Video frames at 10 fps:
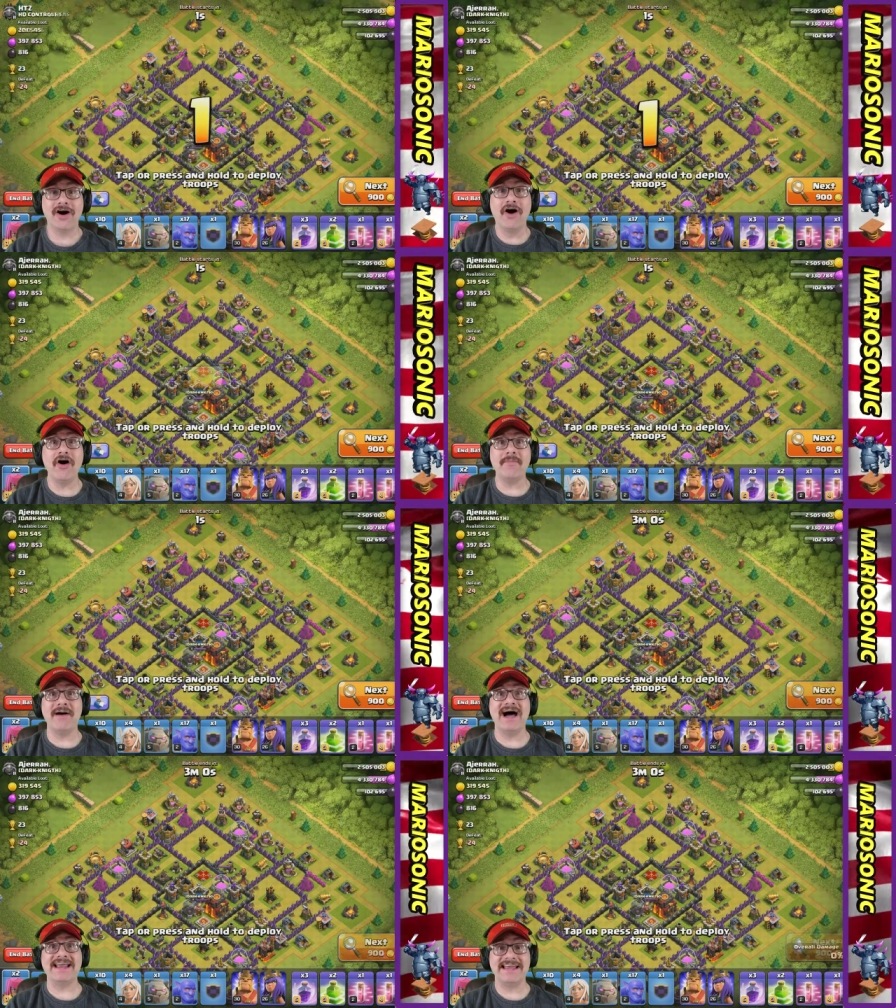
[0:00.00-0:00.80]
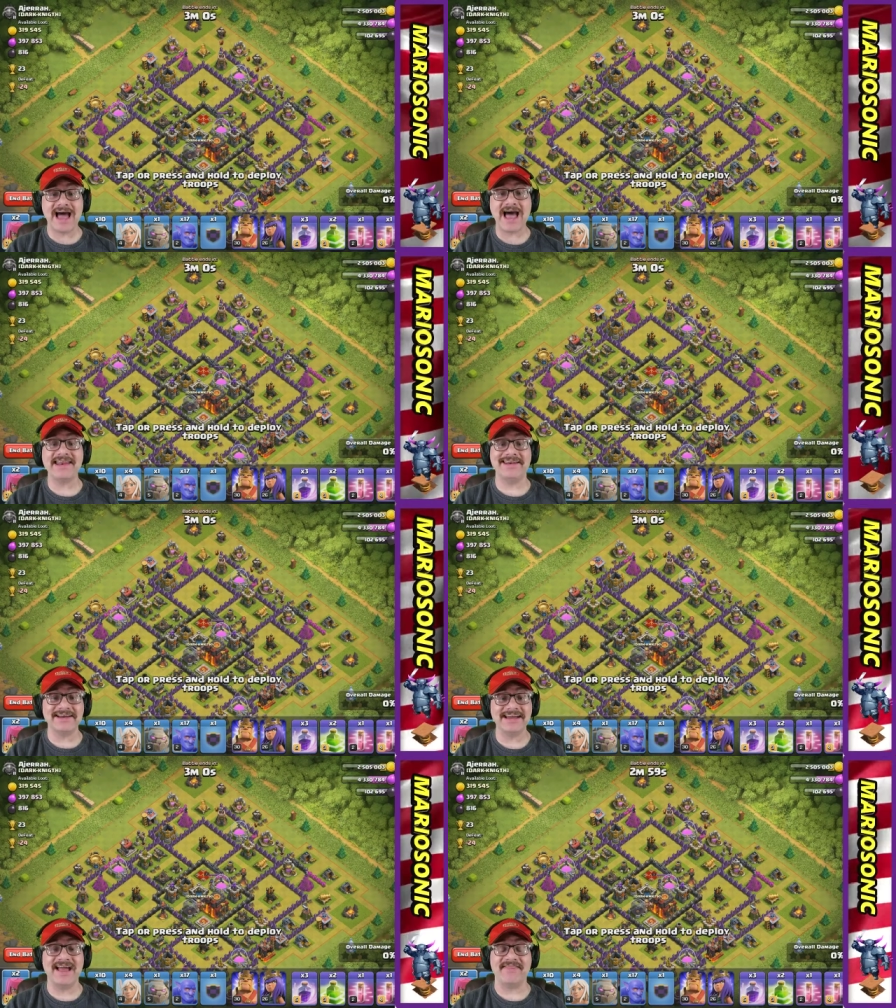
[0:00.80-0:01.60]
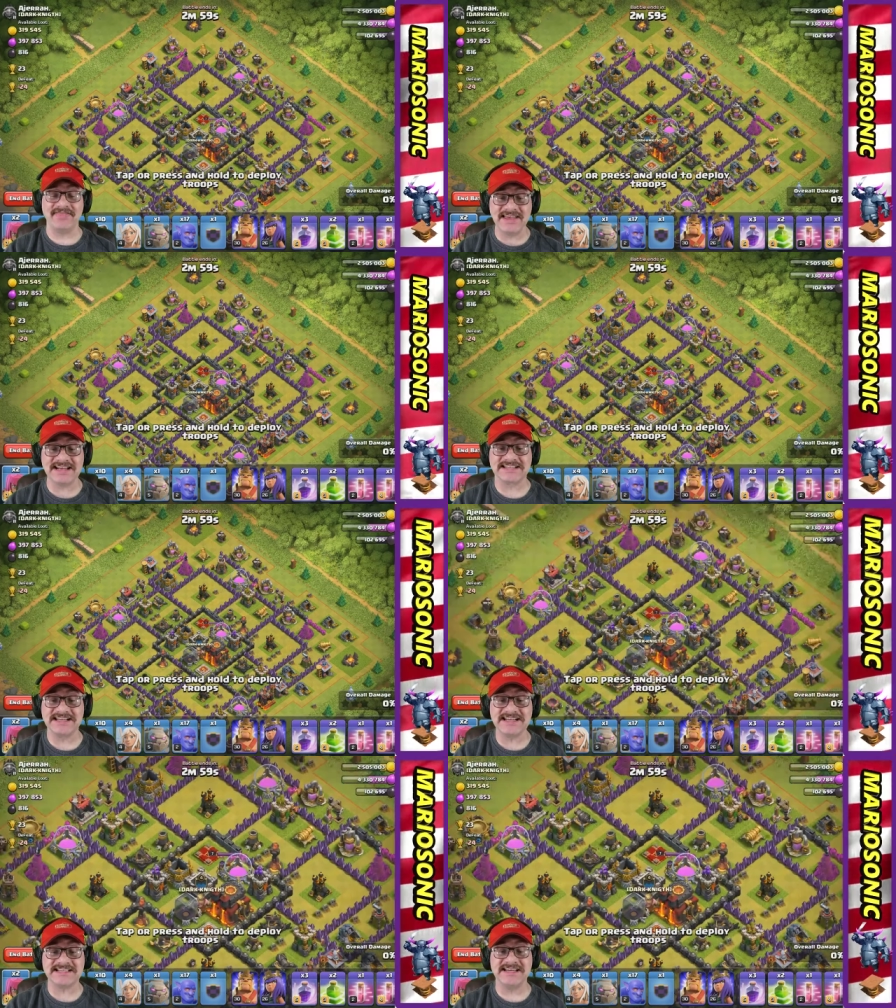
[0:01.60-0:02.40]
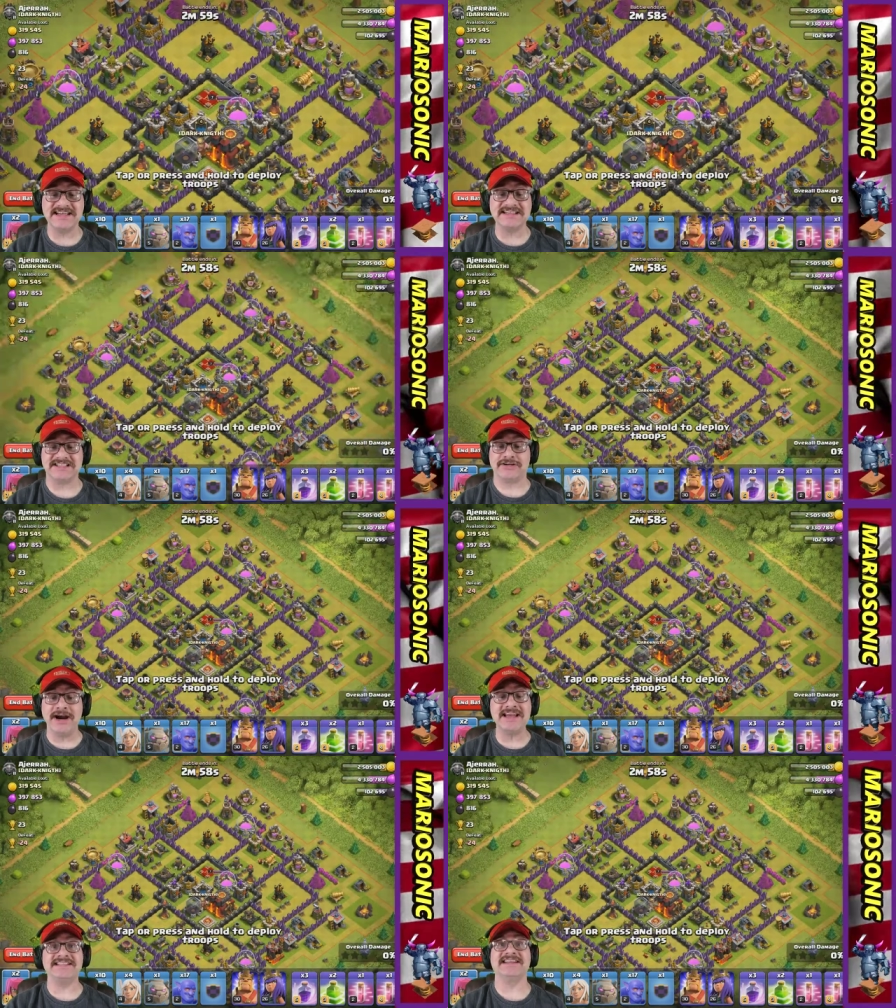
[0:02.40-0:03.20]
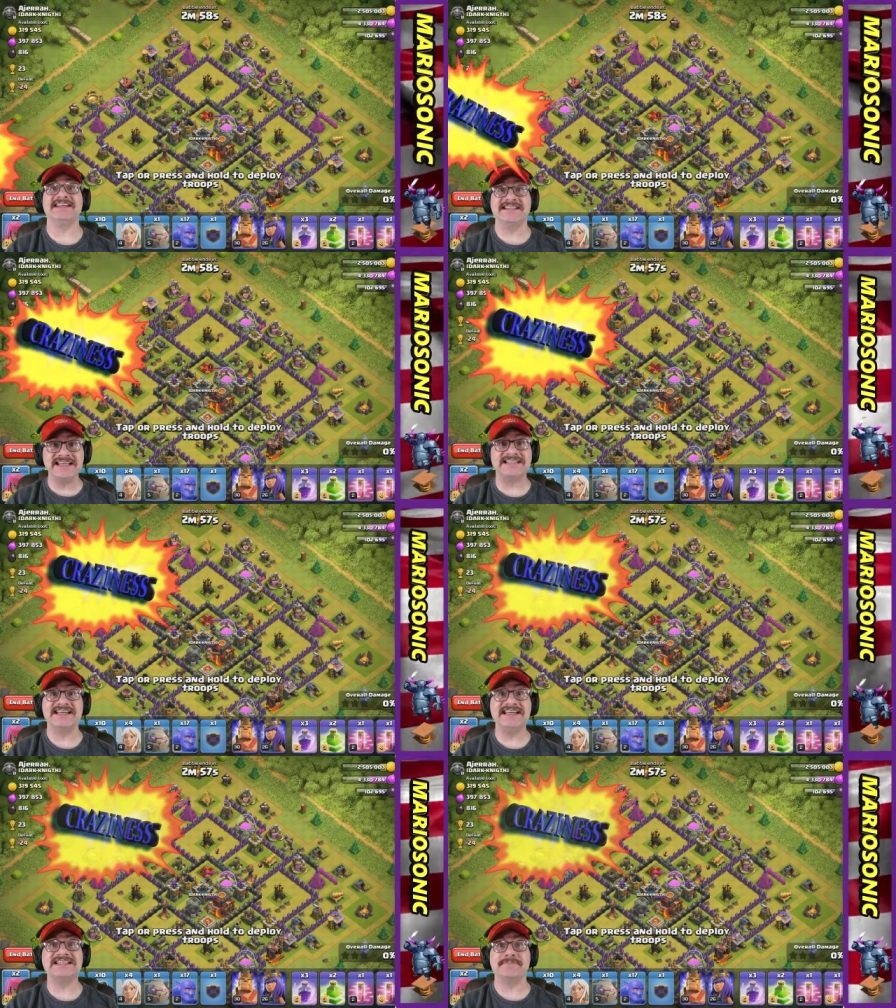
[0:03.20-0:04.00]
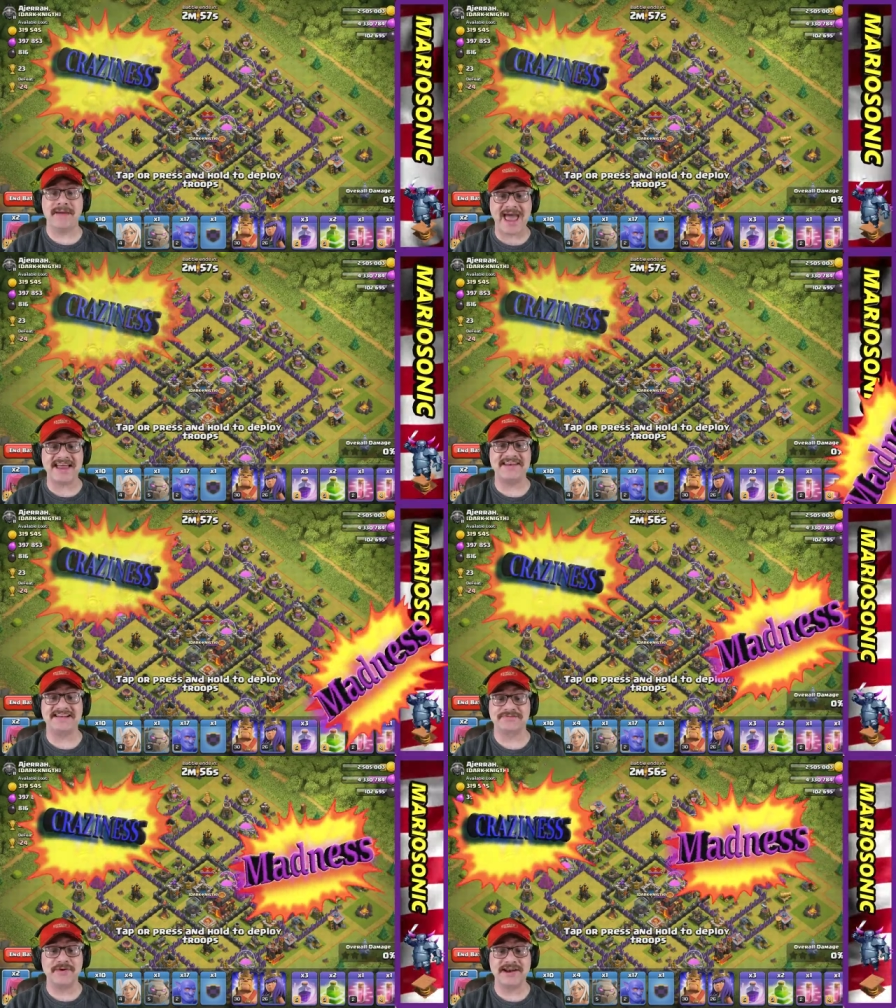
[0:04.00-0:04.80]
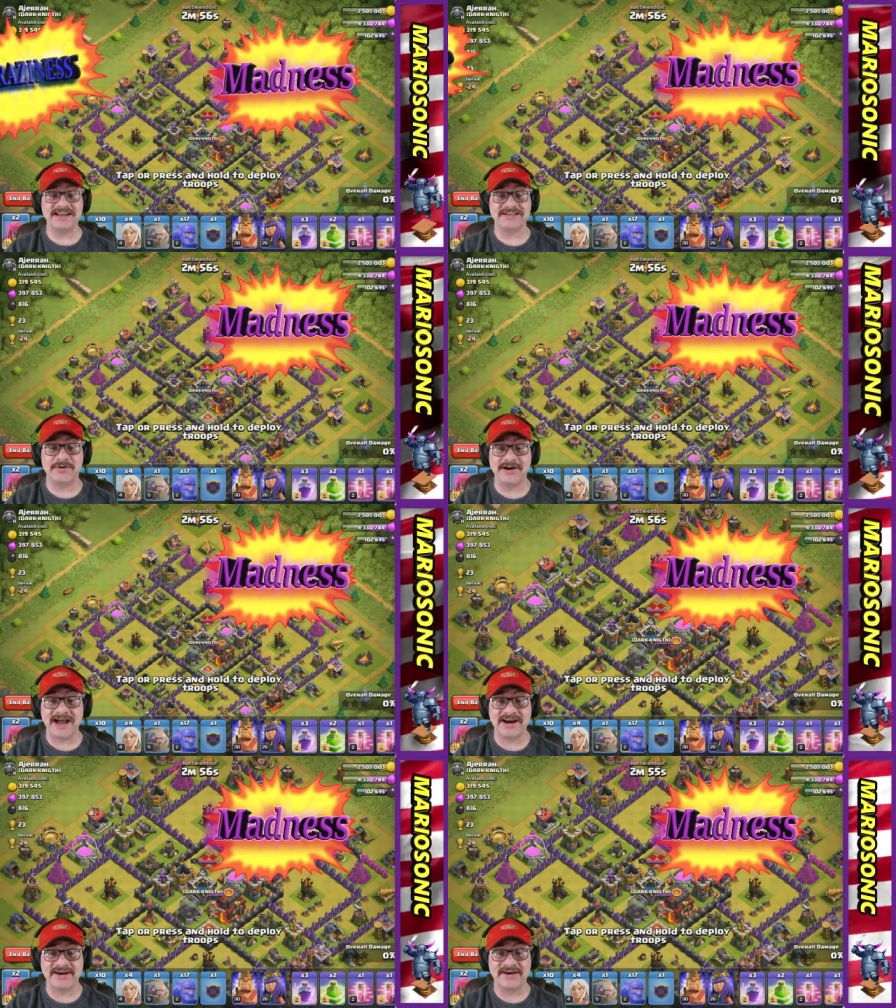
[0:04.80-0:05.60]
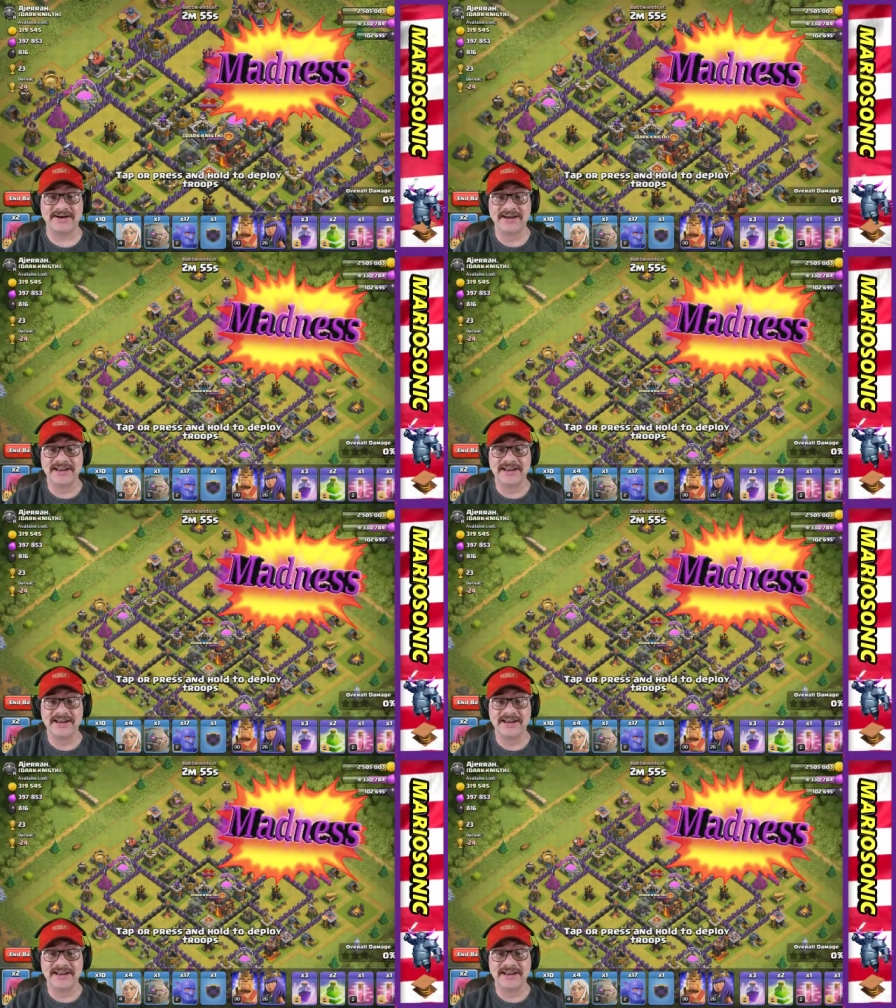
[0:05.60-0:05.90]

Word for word: Oh my God, look at this. This is craziness. This is madness. What is going on here?